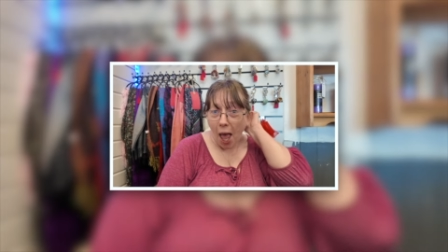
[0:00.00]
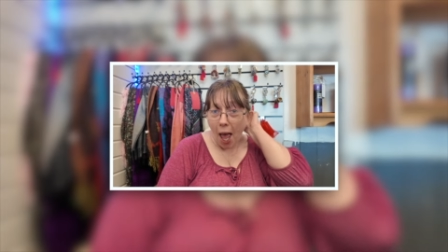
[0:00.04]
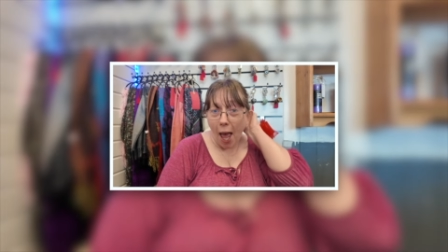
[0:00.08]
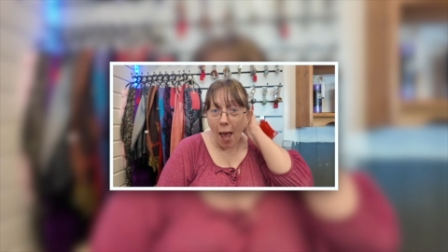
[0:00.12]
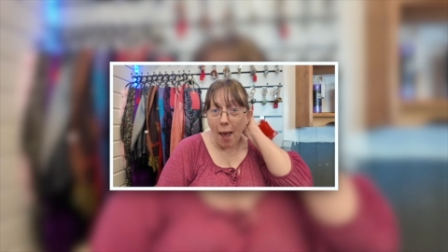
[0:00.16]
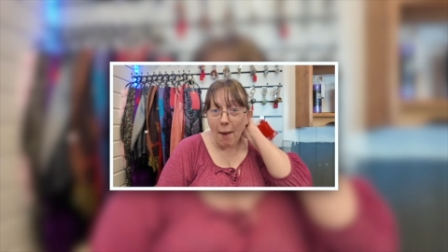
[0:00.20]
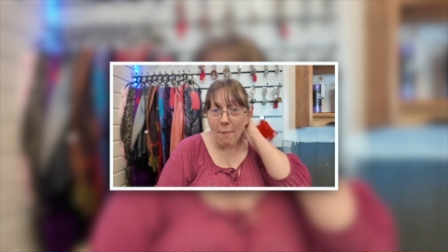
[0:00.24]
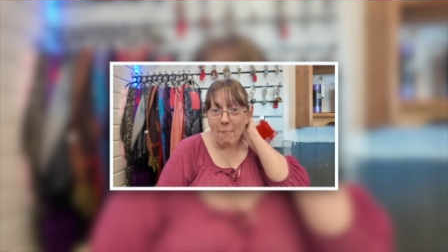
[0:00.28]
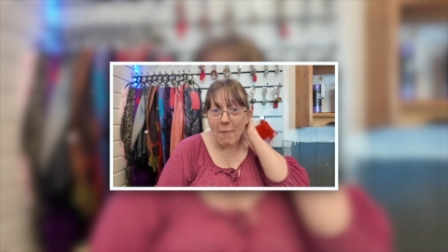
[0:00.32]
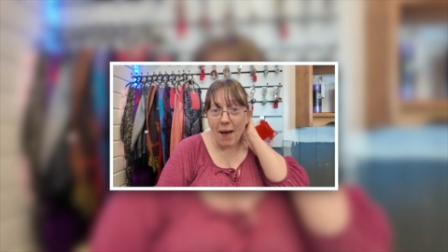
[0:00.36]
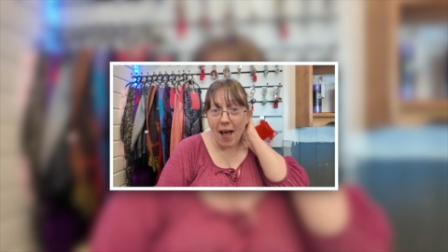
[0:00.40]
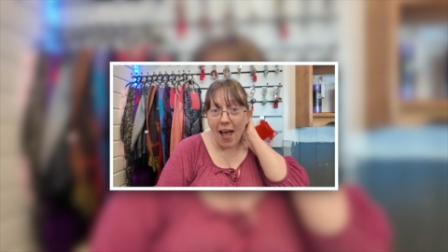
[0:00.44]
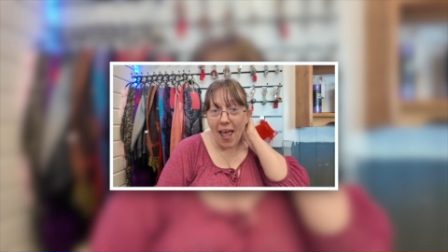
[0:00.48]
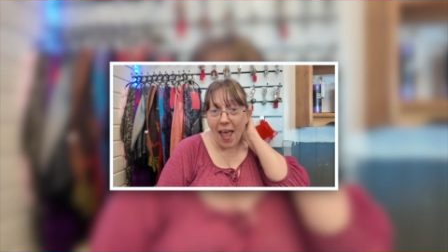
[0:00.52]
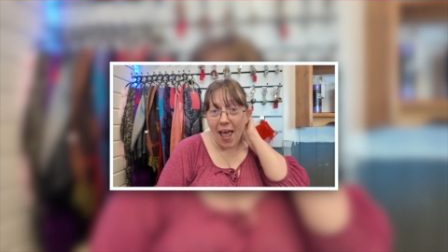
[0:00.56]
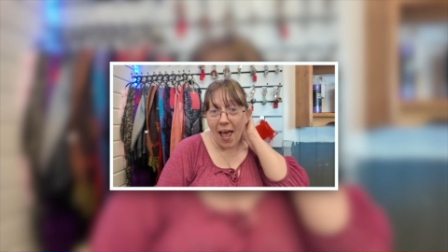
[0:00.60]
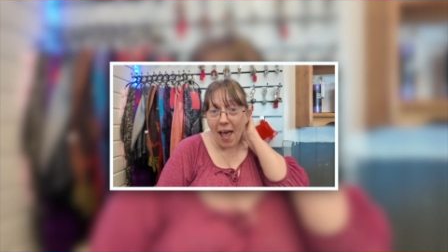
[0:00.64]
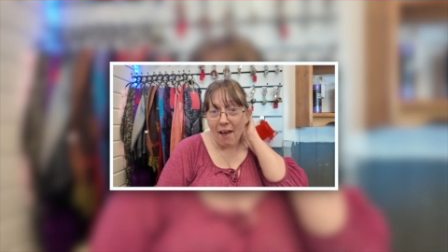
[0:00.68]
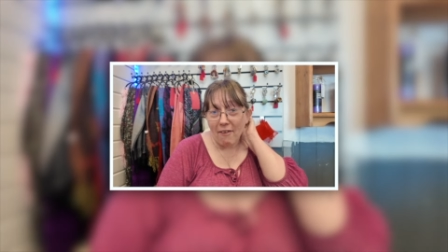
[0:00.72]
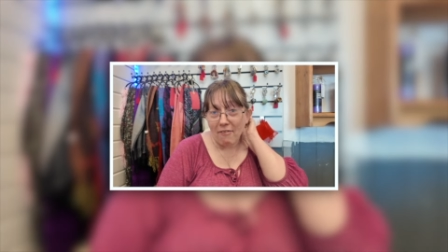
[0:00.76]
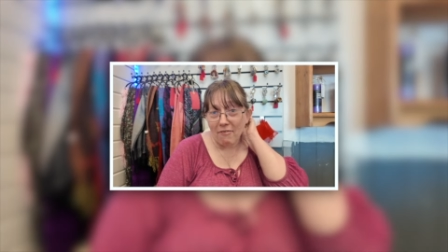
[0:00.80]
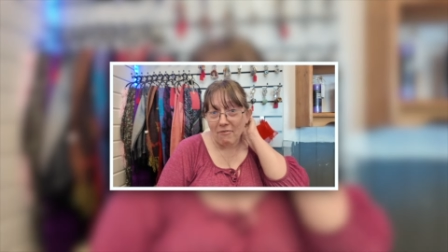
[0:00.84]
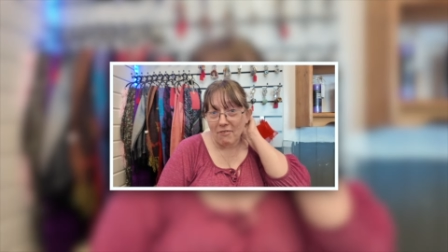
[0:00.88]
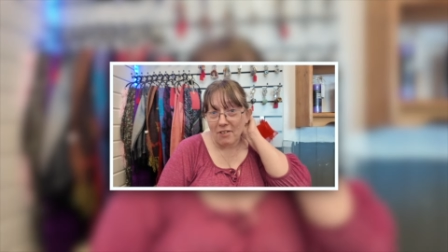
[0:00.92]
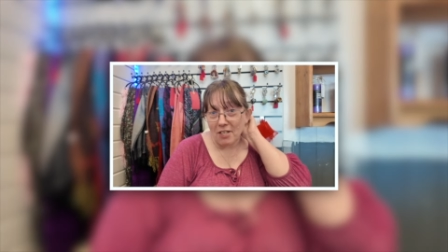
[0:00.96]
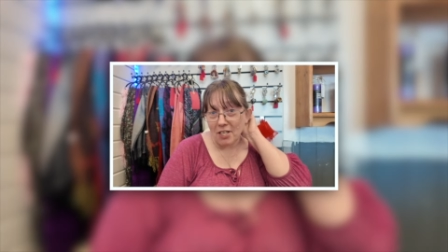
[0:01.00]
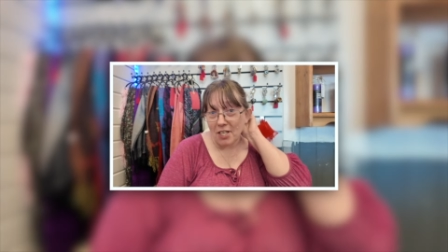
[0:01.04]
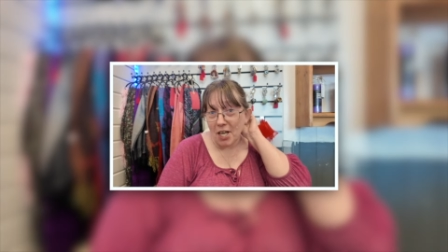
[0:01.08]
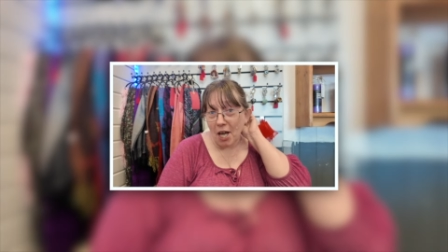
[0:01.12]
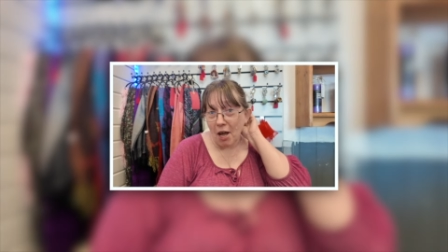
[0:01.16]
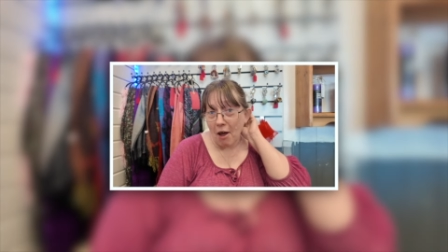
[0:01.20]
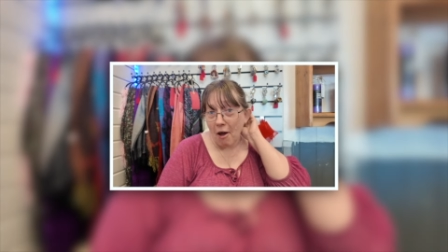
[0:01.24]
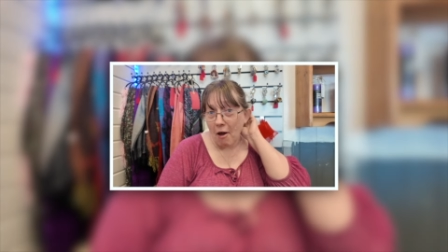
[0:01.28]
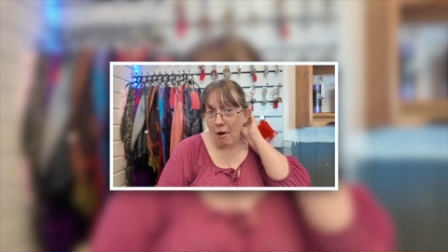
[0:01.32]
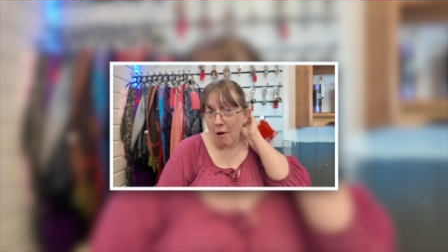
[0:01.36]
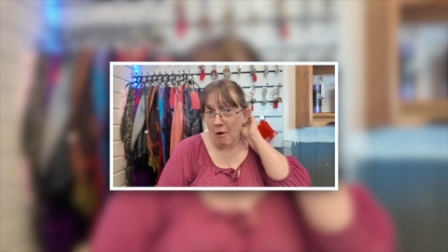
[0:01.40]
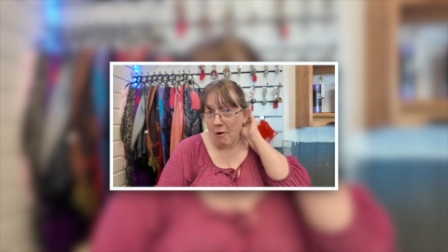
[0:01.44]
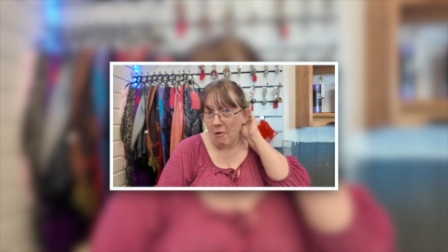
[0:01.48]
I might have to
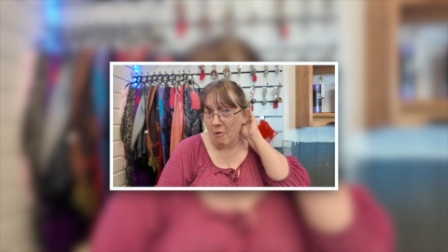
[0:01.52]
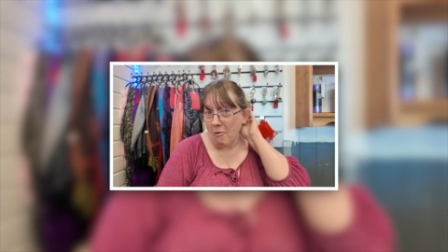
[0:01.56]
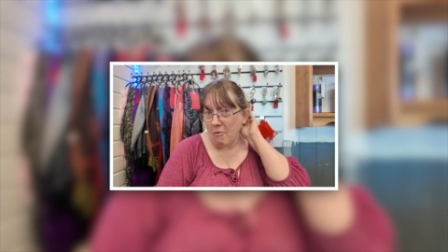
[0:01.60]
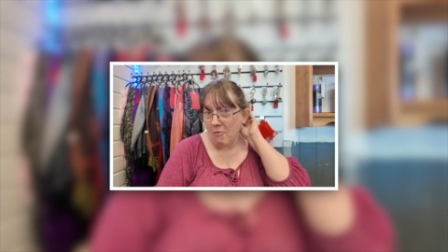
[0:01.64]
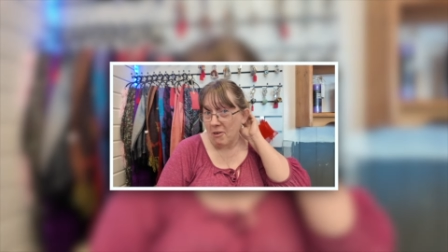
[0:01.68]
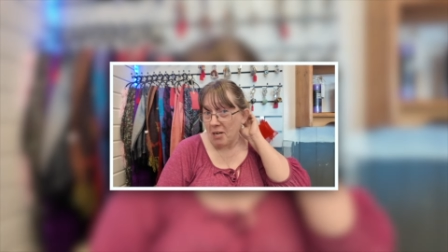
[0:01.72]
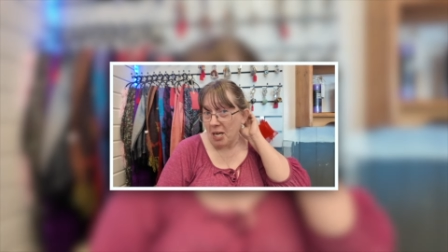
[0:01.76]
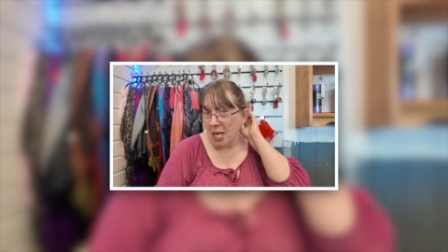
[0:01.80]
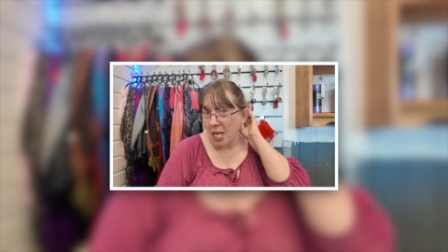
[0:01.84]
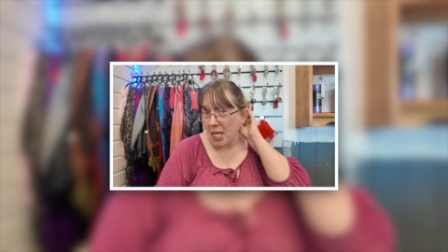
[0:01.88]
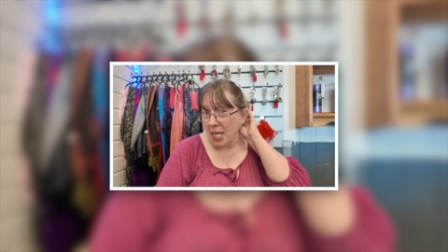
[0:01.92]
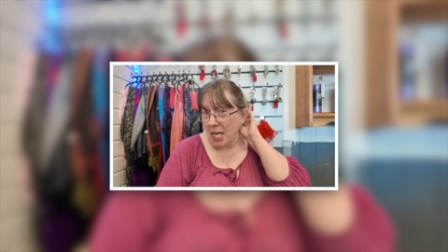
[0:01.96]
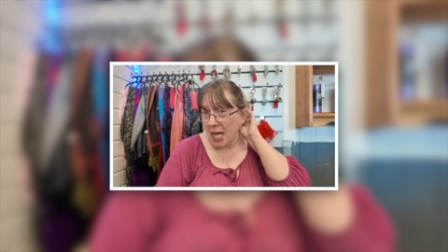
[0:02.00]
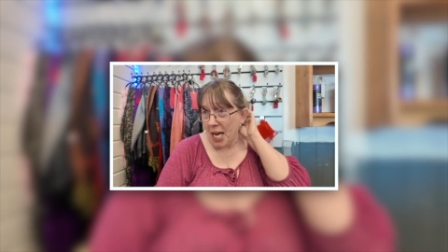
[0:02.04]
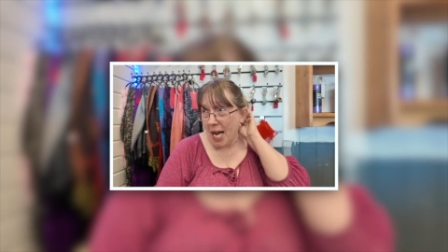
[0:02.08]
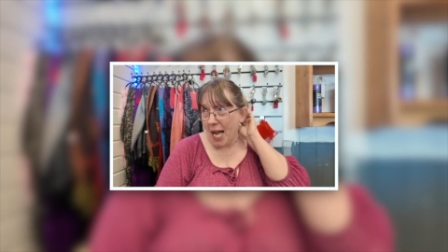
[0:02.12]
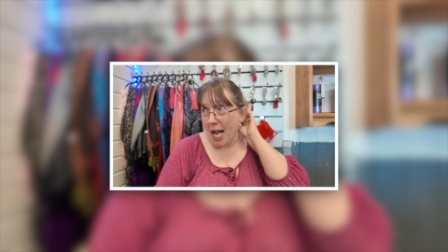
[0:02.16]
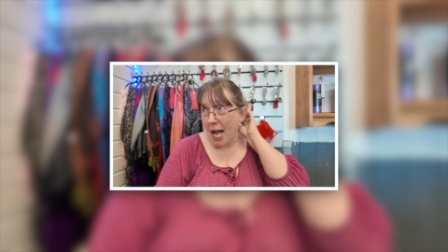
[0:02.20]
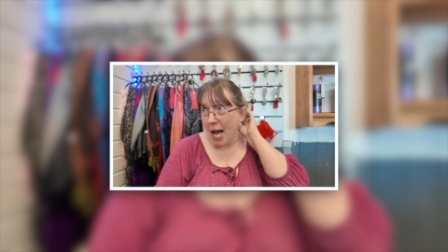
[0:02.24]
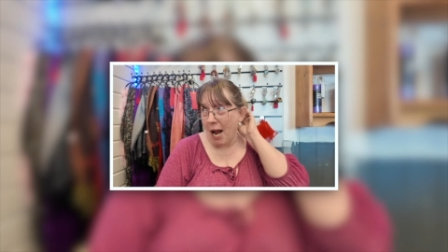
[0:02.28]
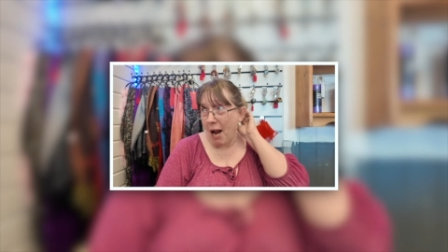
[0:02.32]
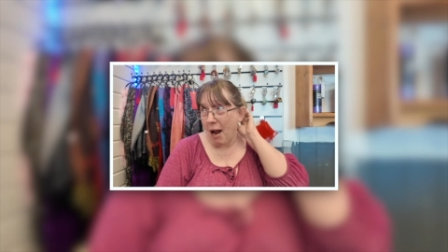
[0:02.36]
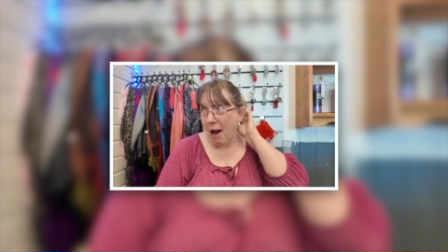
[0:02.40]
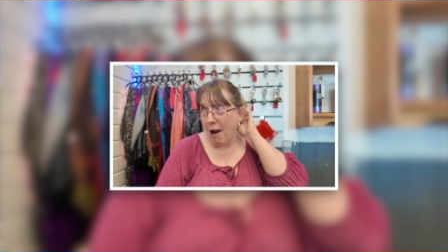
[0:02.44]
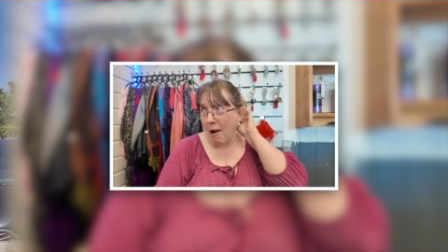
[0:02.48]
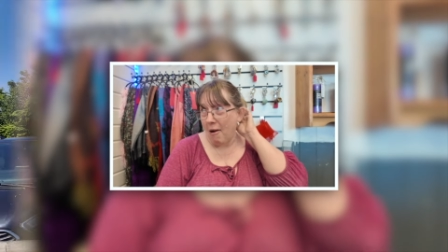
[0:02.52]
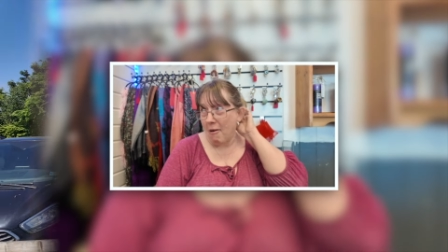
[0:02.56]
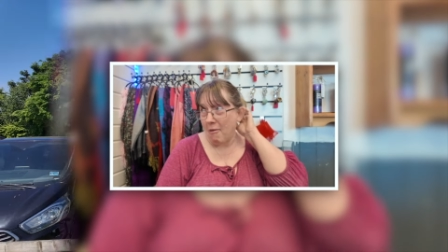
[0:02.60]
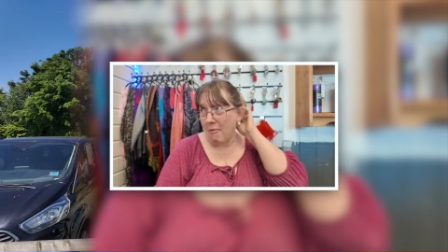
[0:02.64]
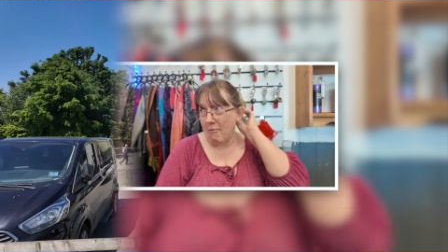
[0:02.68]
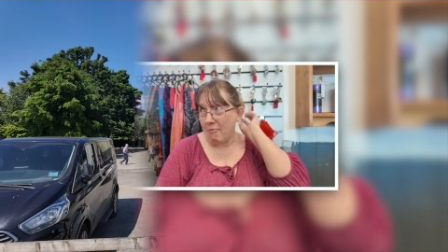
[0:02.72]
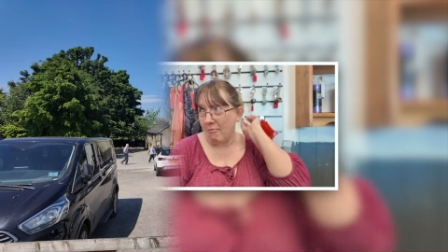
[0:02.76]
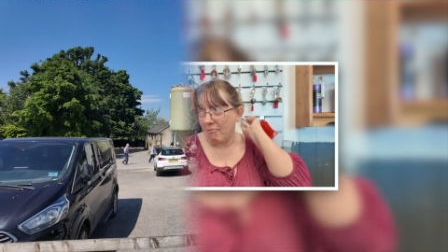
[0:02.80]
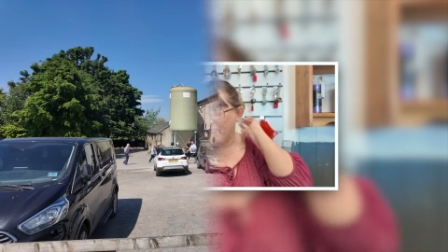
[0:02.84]
go, you know.